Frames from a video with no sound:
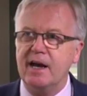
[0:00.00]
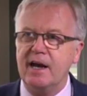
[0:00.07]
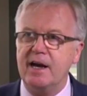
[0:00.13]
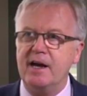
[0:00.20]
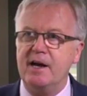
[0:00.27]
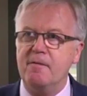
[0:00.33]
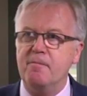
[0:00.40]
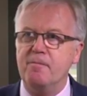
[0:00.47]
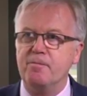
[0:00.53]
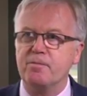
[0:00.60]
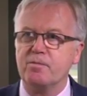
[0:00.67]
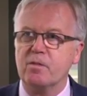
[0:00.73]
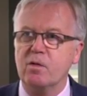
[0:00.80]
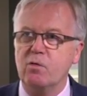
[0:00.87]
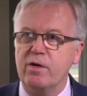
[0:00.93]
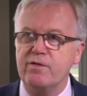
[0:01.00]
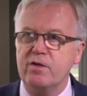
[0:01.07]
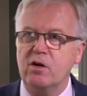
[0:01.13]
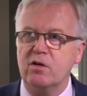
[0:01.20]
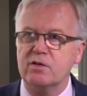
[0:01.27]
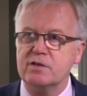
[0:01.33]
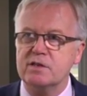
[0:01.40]
We've
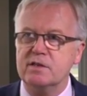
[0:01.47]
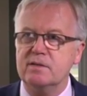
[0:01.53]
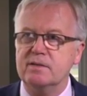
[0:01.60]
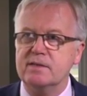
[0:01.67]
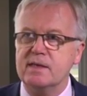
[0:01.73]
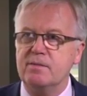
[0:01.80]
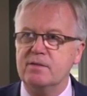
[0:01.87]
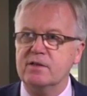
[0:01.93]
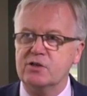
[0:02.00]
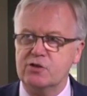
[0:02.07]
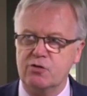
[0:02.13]
got some of the